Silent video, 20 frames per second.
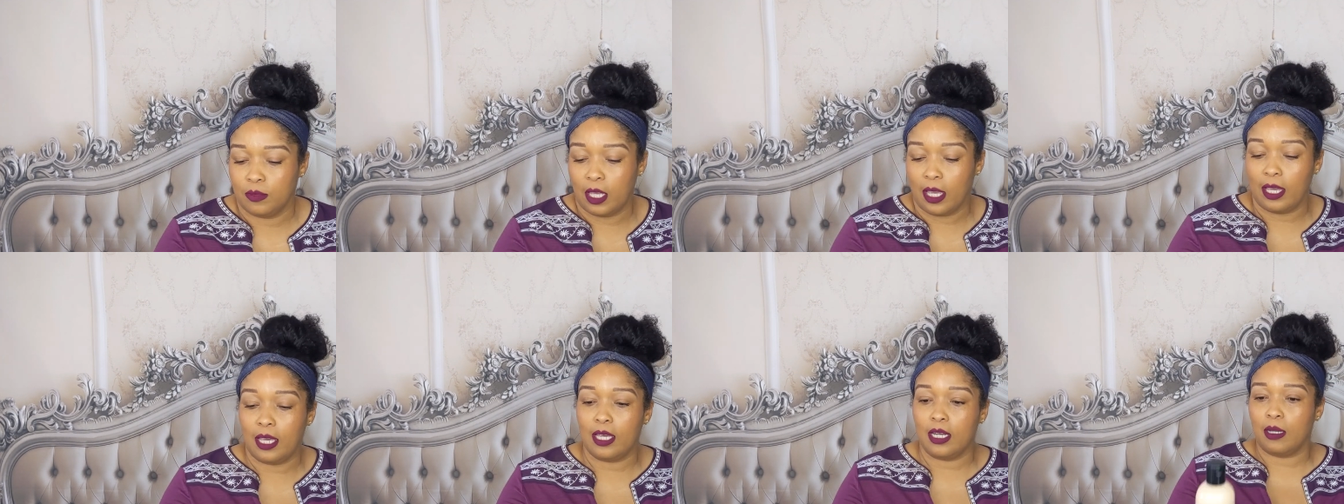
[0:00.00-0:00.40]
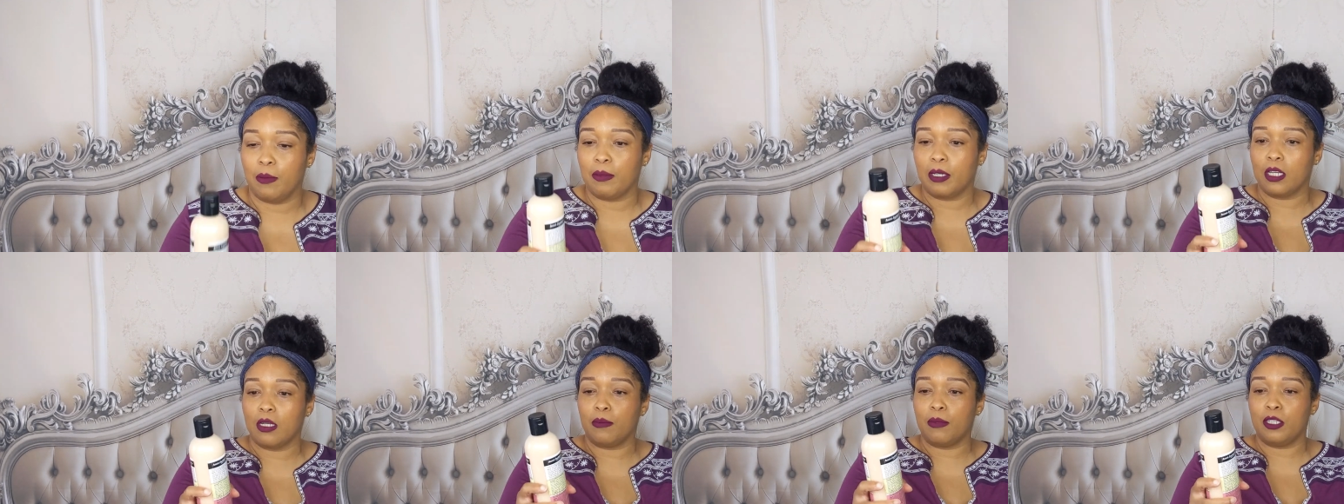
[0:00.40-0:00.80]
and
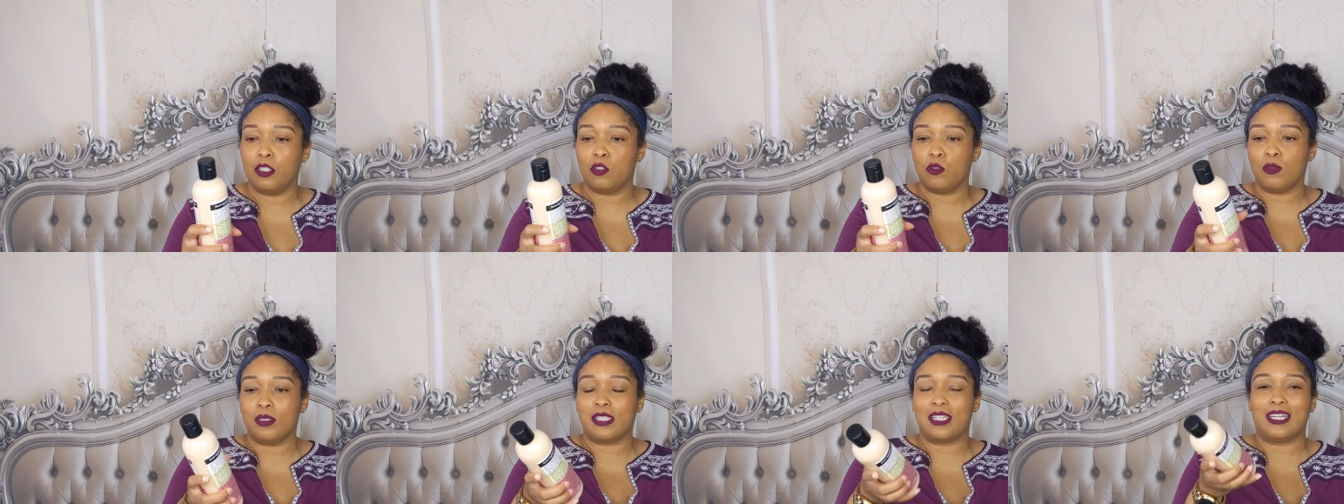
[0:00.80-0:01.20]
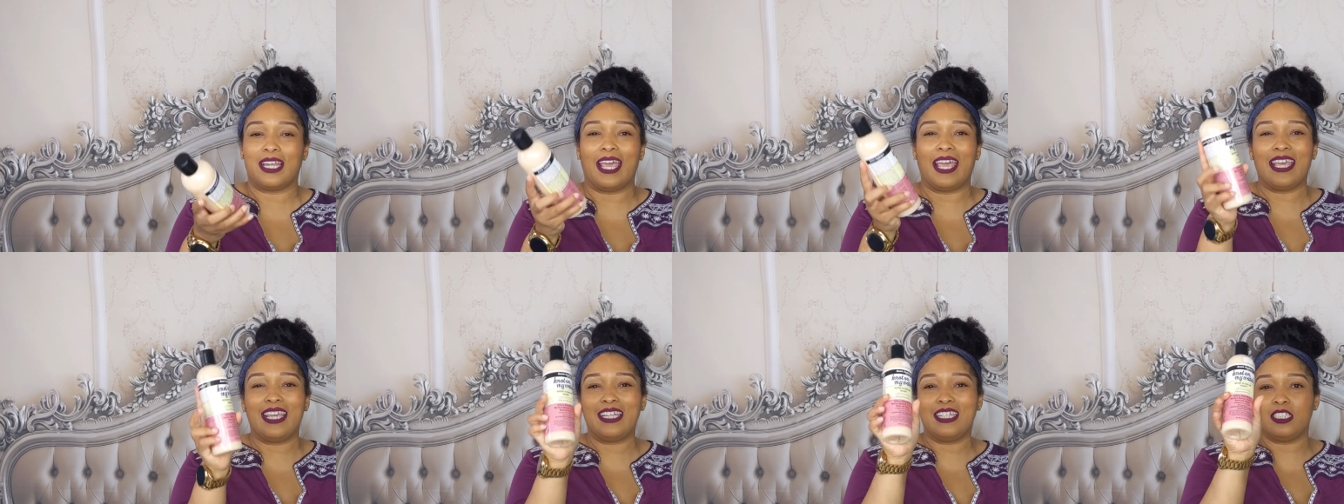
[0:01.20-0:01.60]
I'm gonna be using
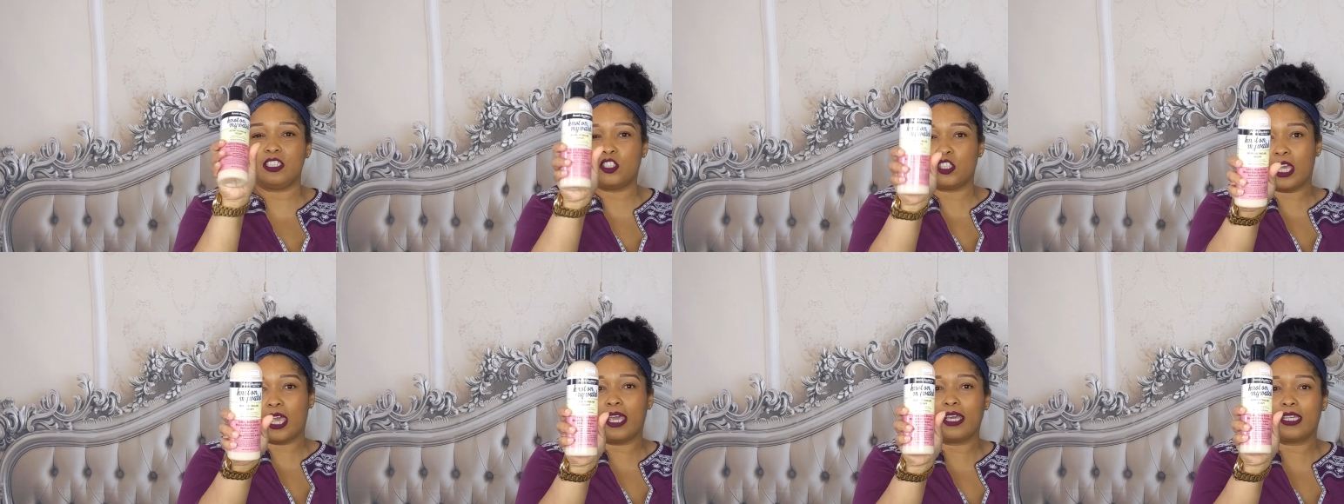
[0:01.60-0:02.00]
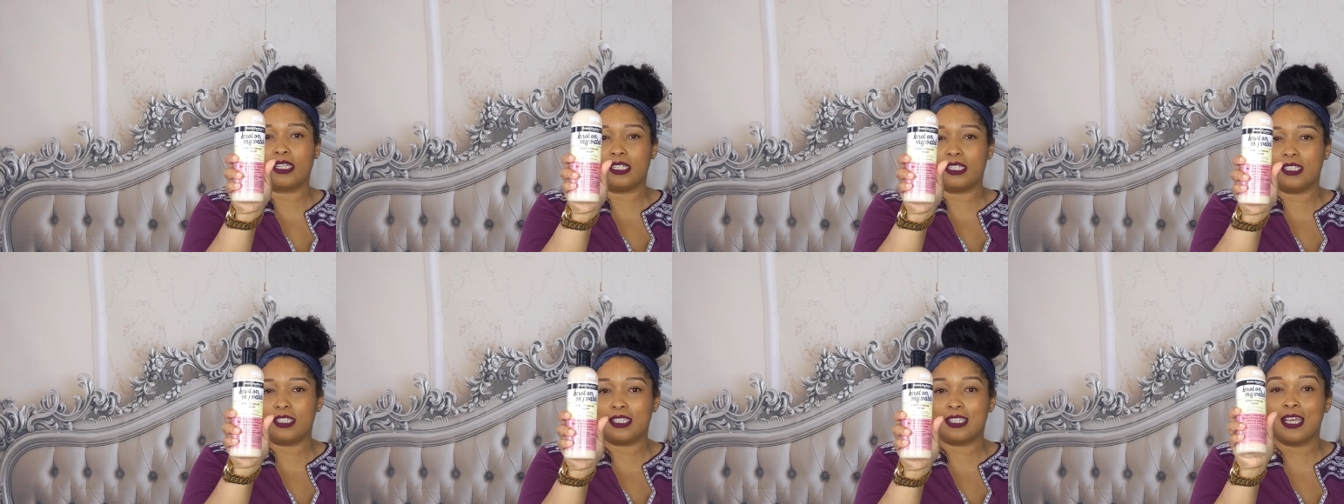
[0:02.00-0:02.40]

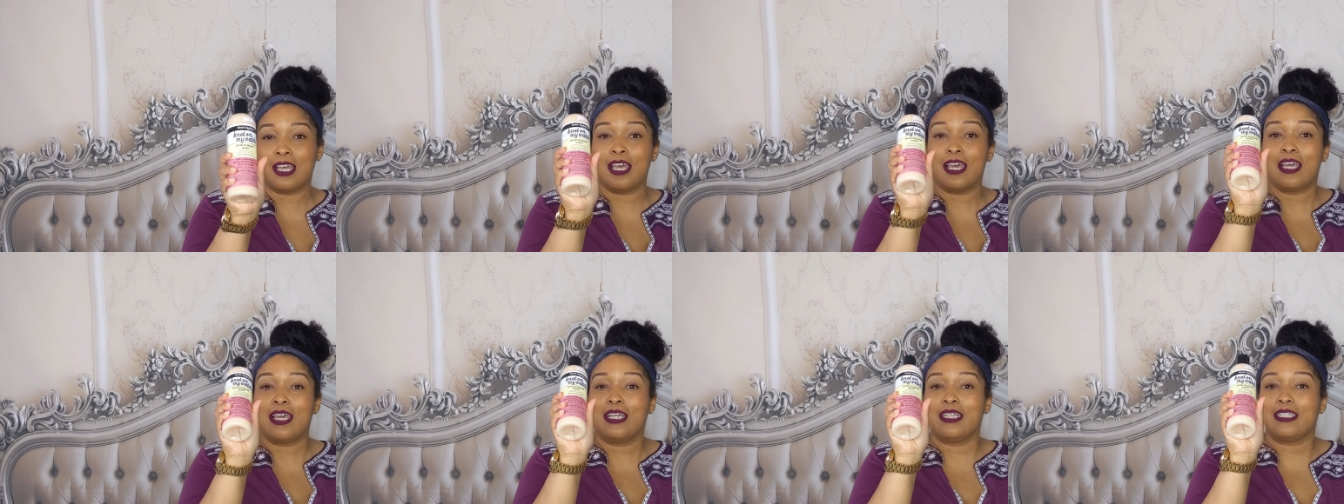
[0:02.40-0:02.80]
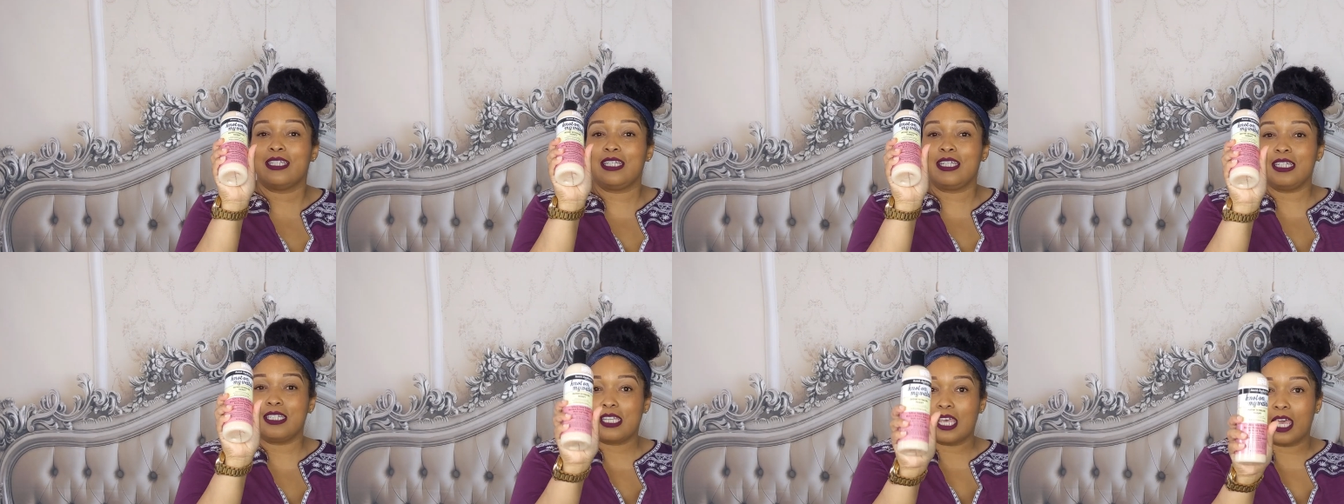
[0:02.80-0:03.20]
AuntJackies
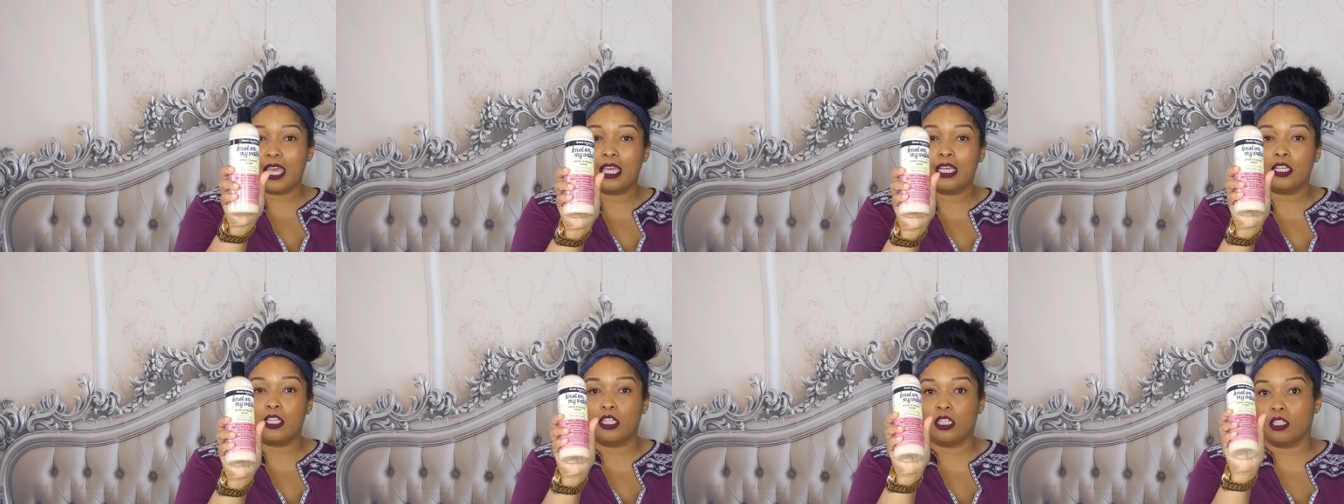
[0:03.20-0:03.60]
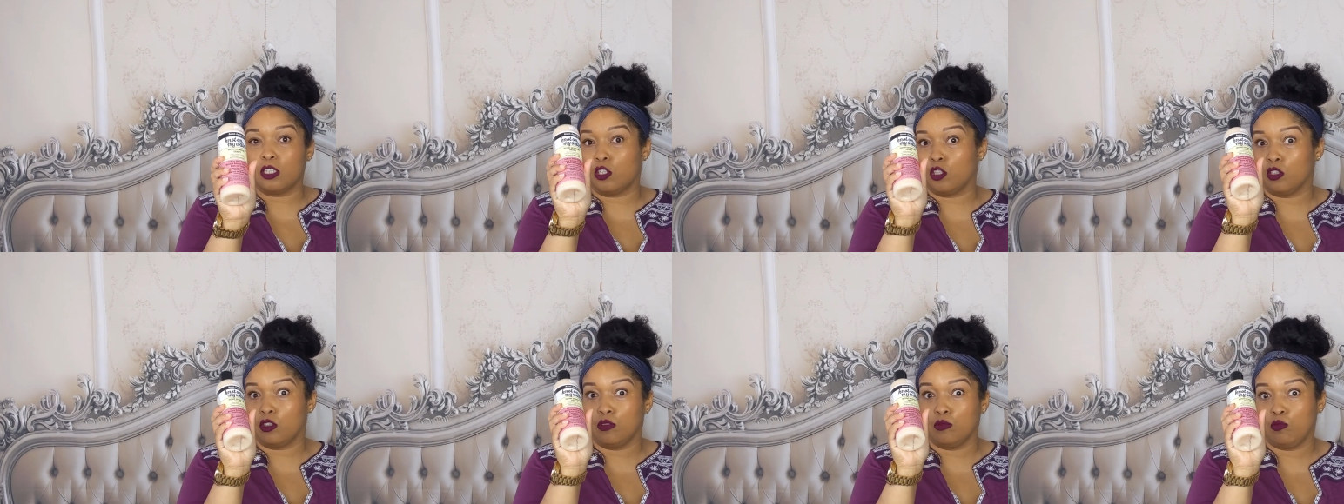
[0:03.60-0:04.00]

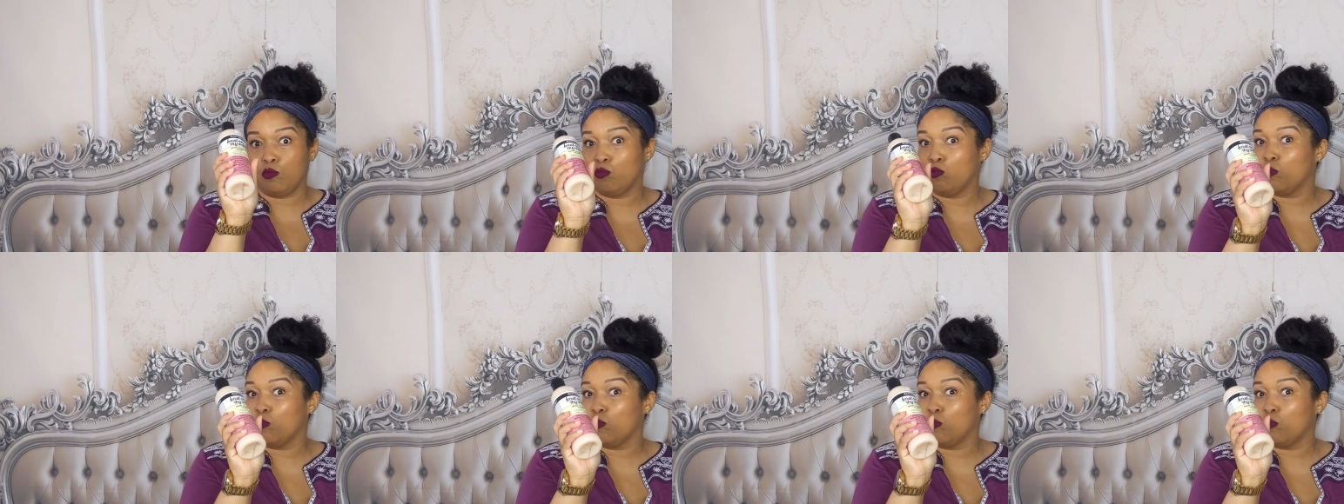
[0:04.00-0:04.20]
Detangler.